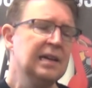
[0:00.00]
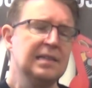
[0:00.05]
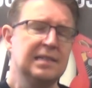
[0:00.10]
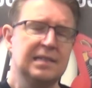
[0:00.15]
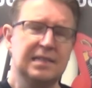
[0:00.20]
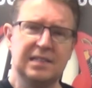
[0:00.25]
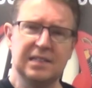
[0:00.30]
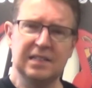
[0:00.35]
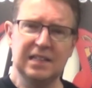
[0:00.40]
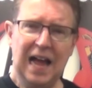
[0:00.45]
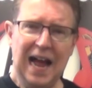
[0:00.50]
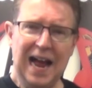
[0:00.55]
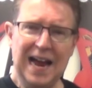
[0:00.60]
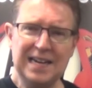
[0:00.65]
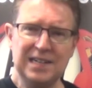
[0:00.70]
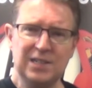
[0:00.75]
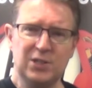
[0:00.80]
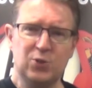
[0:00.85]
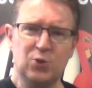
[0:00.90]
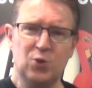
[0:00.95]
Still
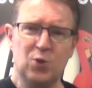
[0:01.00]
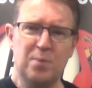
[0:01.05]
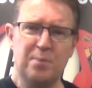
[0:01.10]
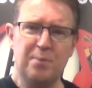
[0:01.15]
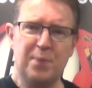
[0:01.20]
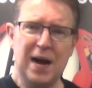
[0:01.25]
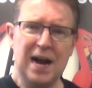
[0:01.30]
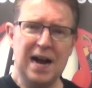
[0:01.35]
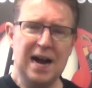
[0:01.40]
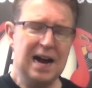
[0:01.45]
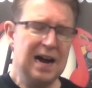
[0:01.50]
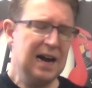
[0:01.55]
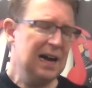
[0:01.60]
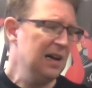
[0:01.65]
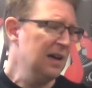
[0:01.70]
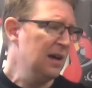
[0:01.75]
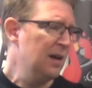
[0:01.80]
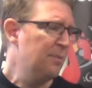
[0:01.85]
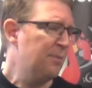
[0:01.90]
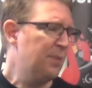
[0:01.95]
8 to a
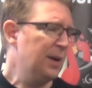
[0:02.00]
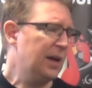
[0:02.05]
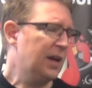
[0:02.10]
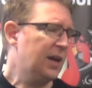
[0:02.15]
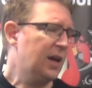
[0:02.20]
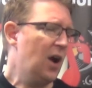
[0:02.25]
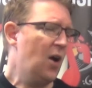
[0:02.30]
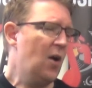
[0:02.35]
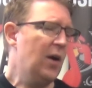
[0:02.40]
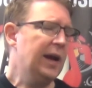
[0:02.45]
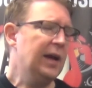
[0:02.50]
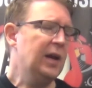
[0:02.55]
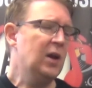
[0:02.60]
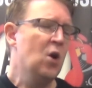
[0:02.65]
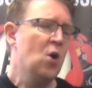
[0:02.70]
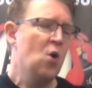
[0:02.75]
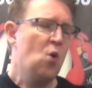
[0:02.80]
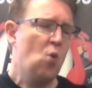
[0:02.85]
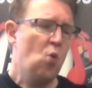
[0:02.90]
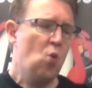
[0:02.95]
bar, but
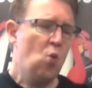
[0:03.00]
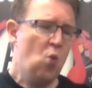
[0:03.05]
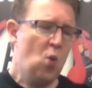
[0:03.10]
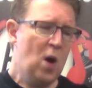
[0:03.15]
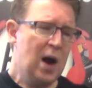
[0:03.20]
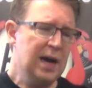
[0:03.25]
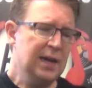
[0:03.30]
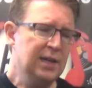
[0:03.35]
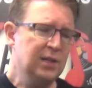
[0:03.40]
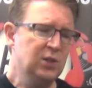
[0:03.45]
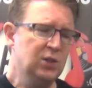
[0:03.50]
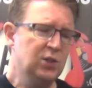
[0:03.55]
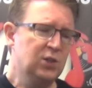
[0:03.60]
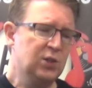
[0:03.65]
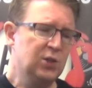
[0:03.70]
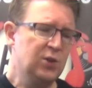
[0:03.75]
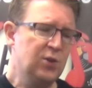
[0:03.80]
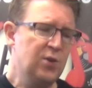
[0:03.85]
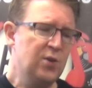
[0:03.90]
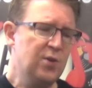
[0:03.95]
going 1,
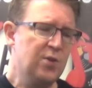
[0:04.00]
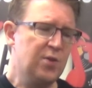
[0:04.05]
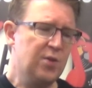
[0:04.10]
2,